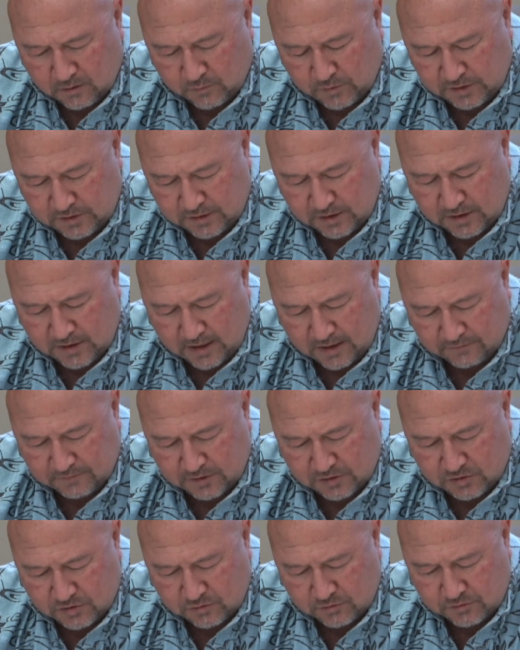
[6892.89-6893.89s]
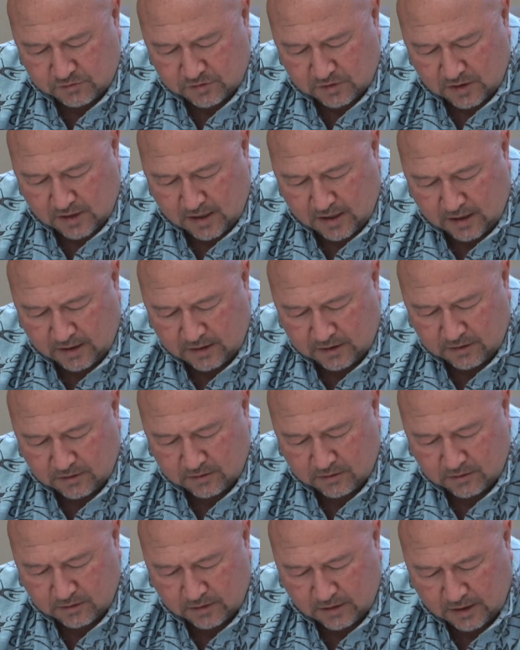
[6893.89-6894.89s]
we did have the June, July,
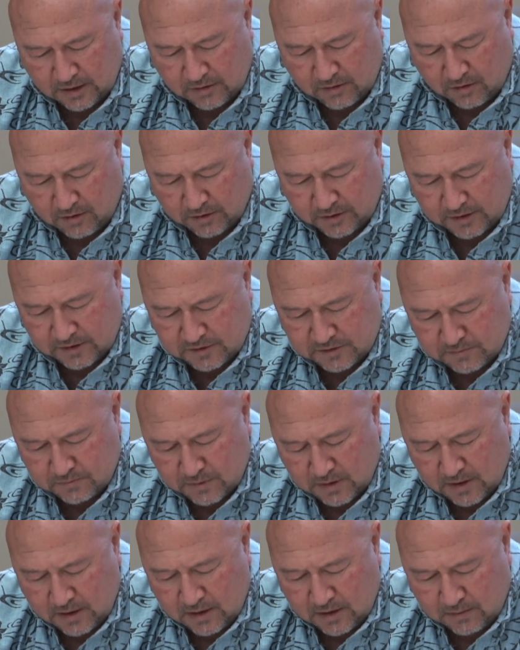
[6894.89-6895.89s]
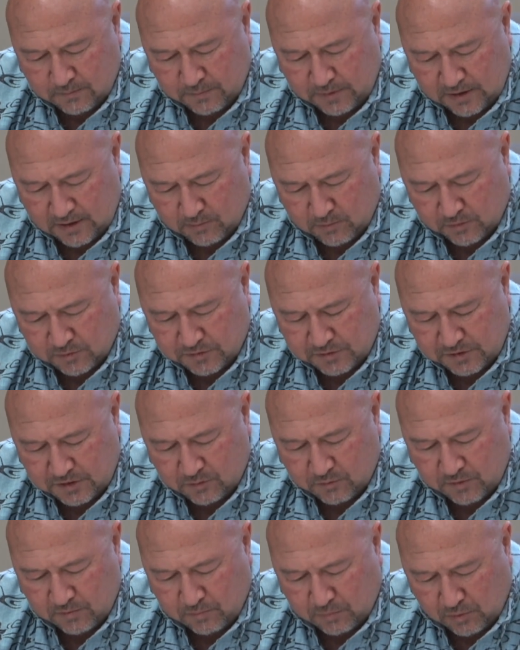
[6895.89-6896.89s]
and August
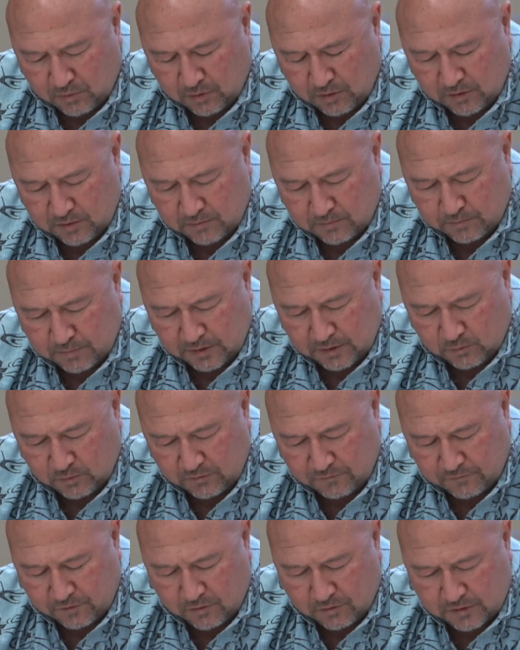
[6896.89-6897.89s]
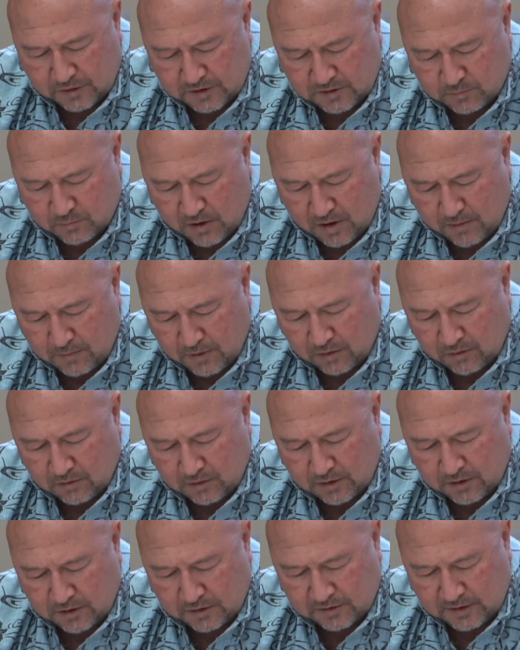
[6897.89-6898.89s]
PMOC report, but we focused
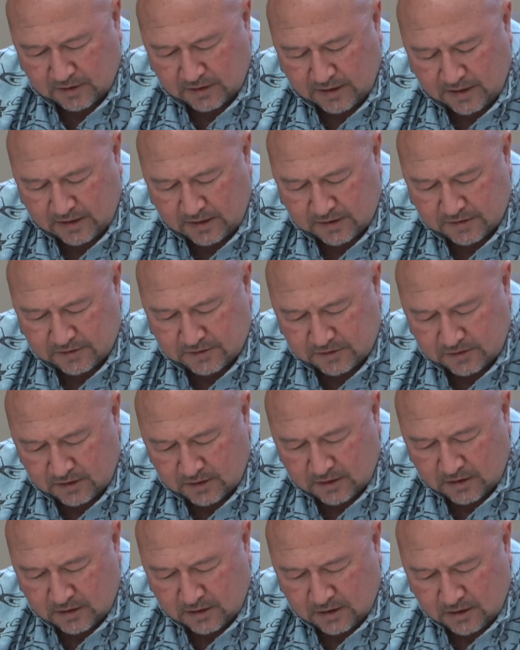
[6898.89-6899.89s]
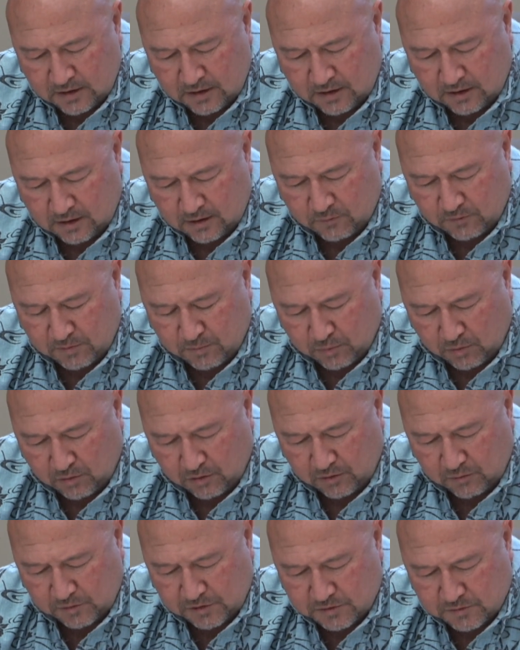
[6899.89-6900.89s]
primarily on the latest
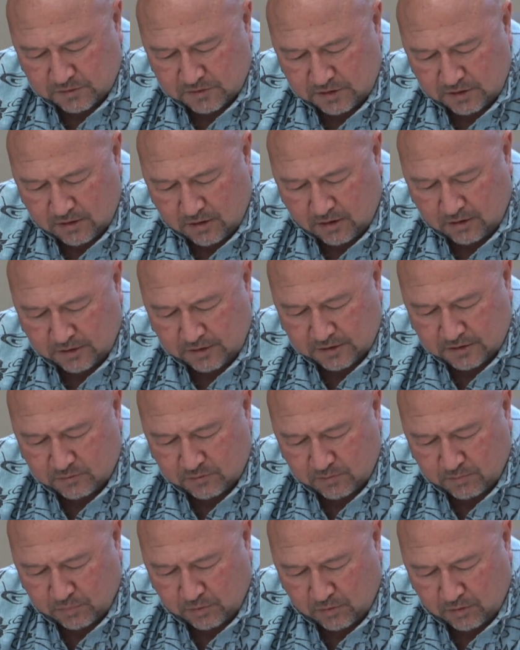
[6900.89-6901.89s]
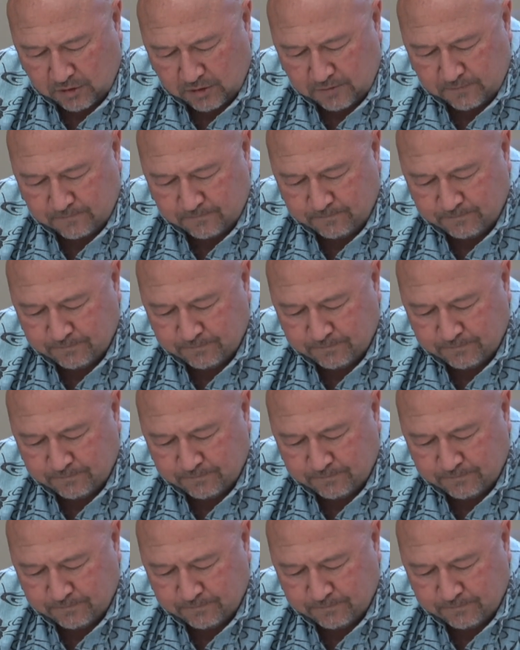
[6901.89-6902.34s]
report, which was the August report.